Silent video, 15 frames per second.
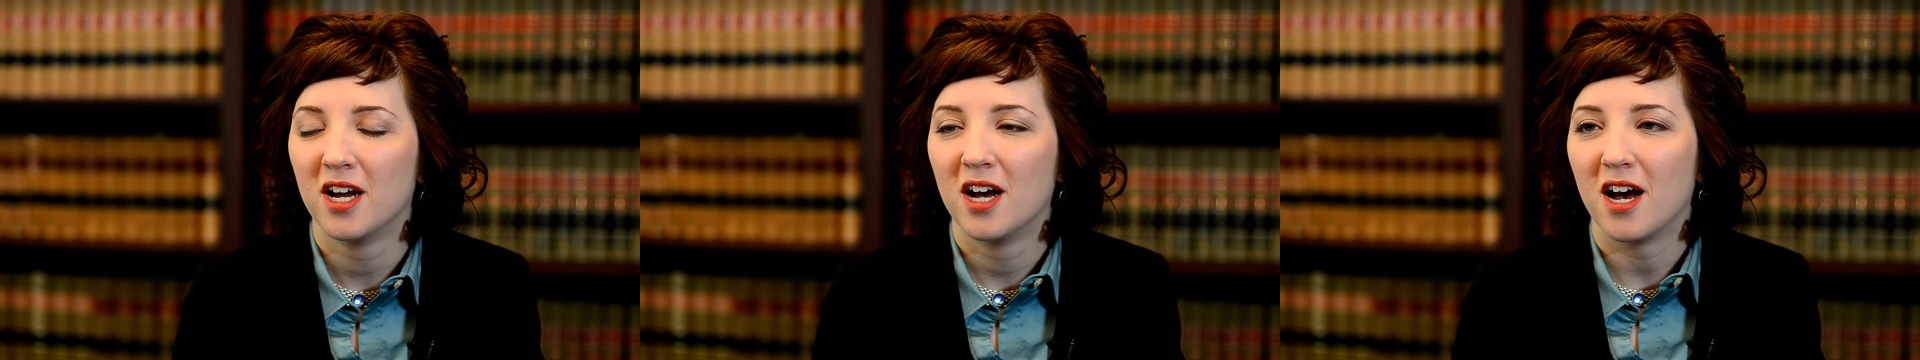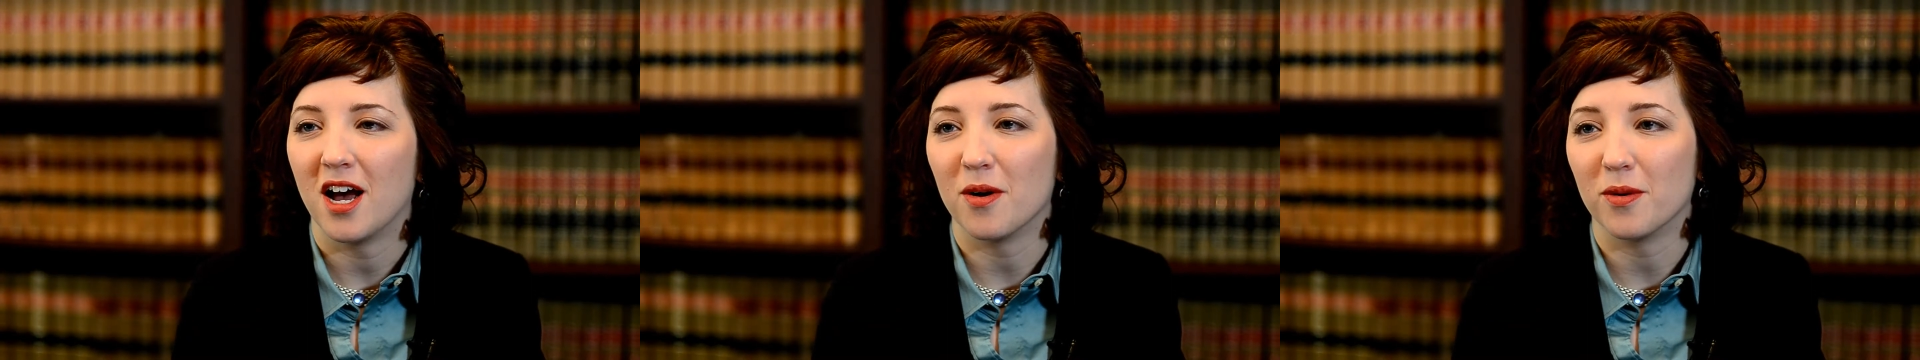
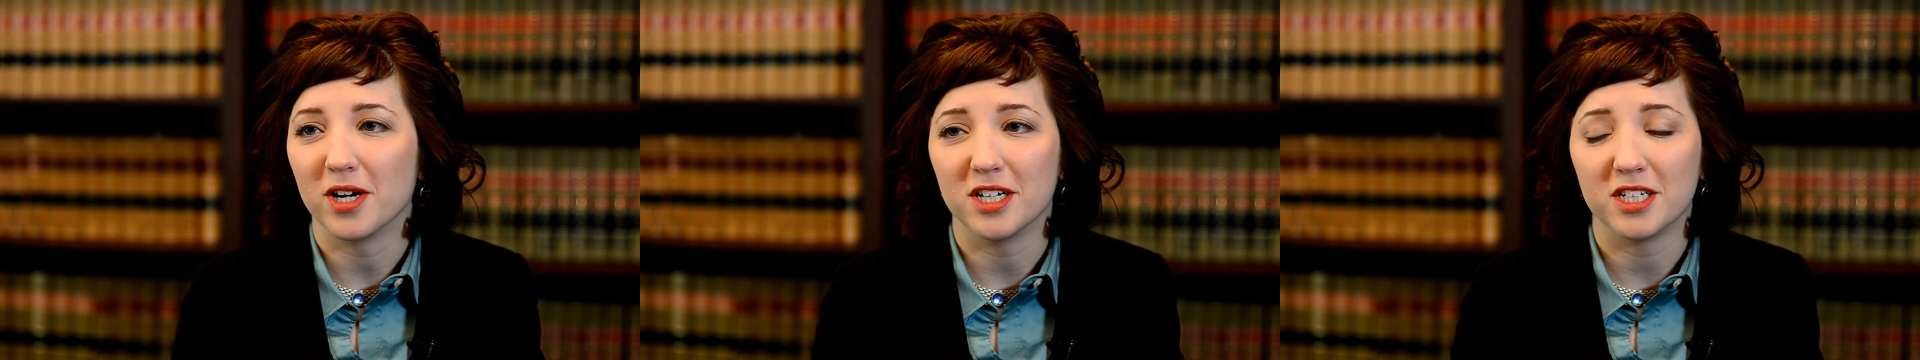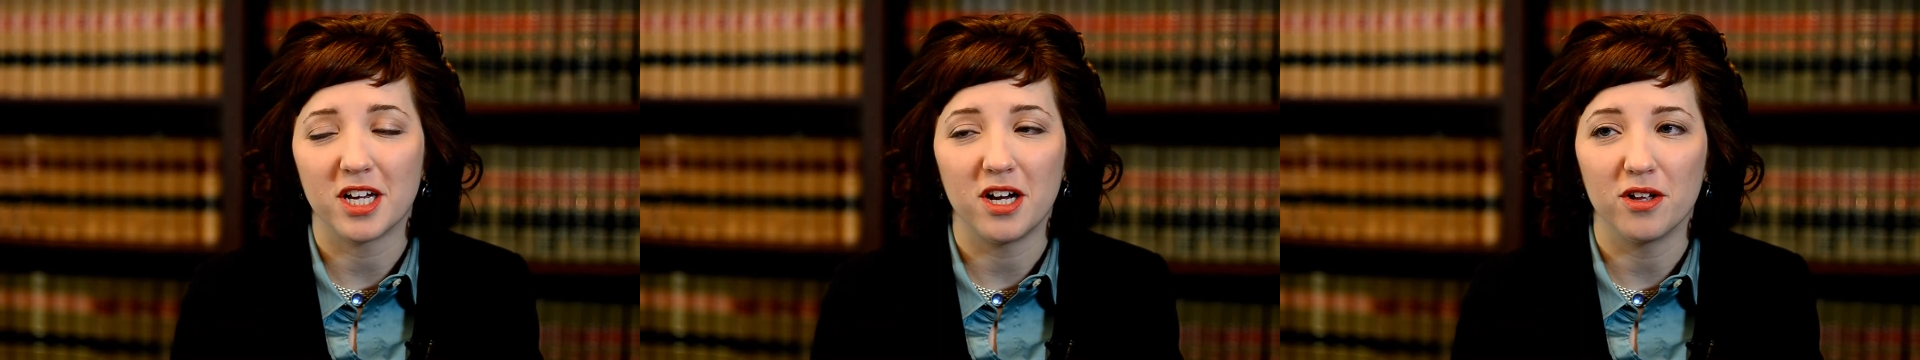I went
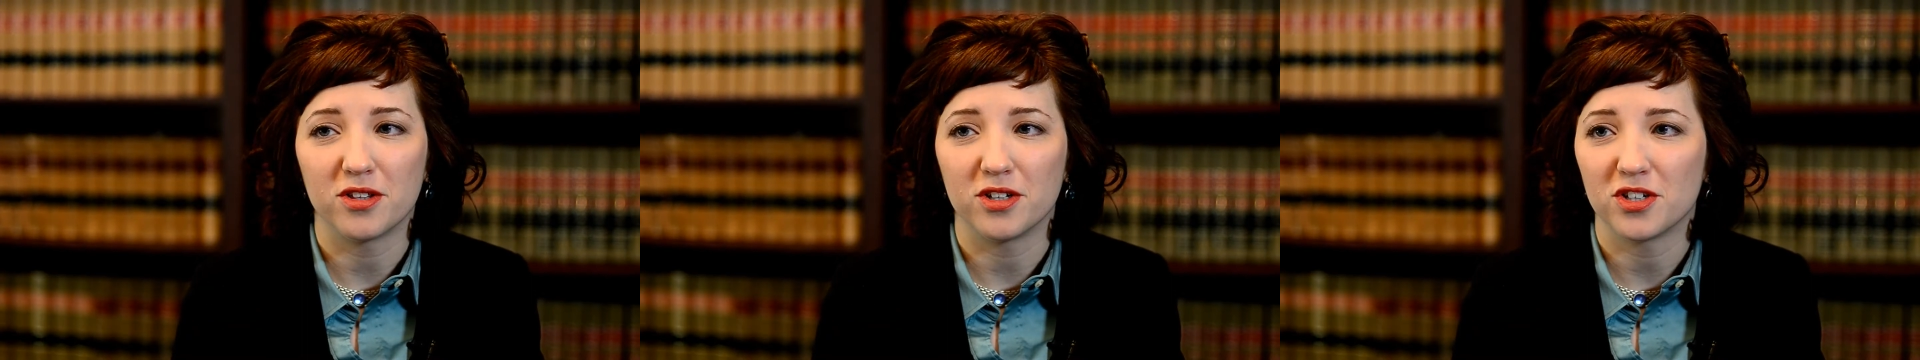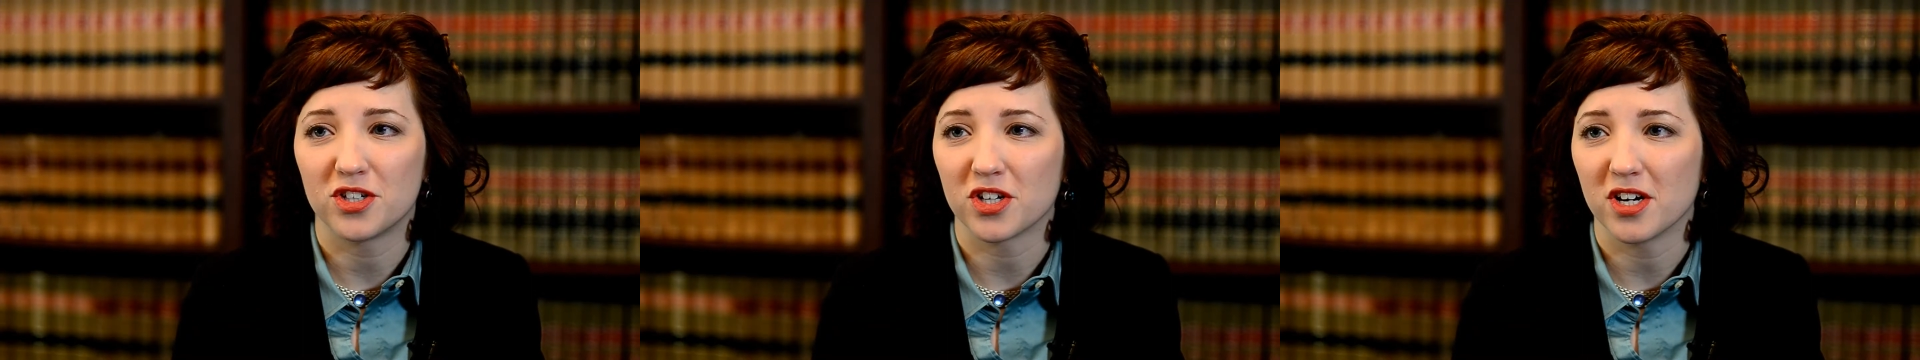into health
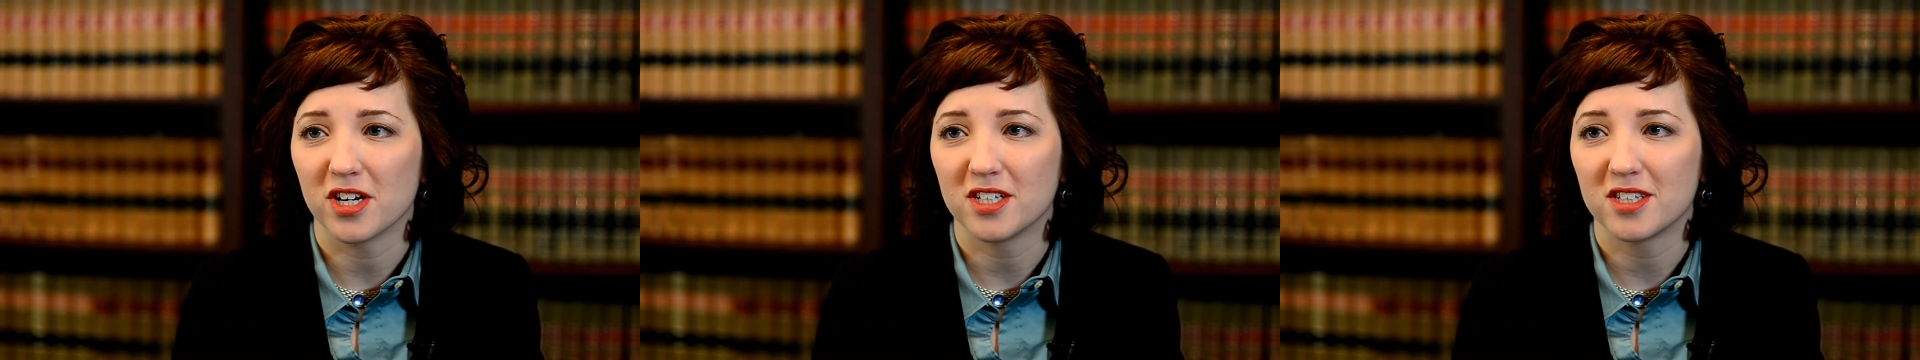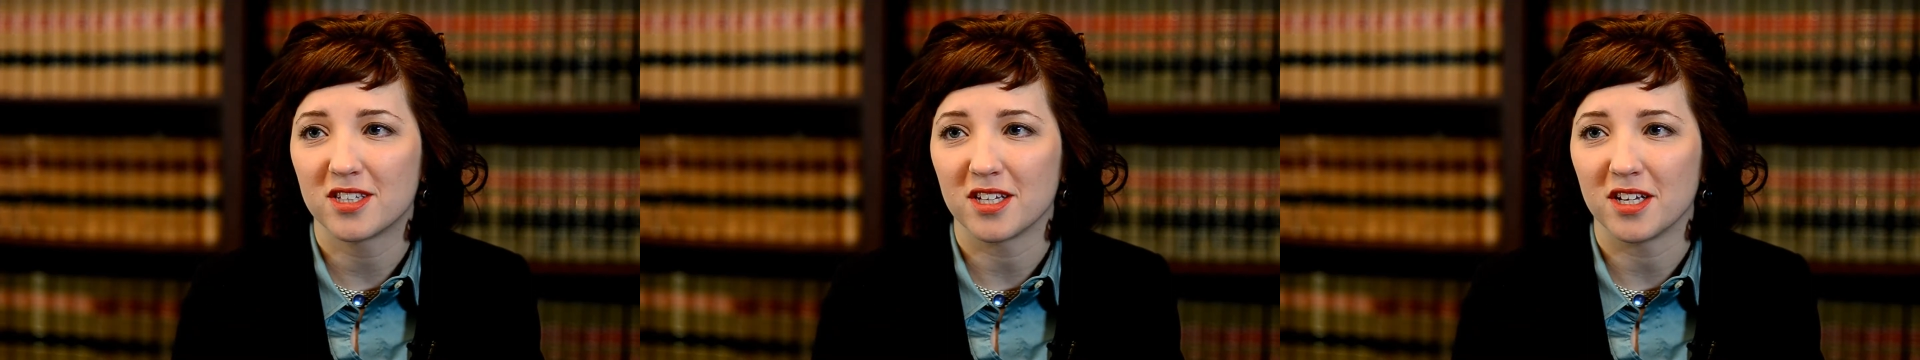insurance,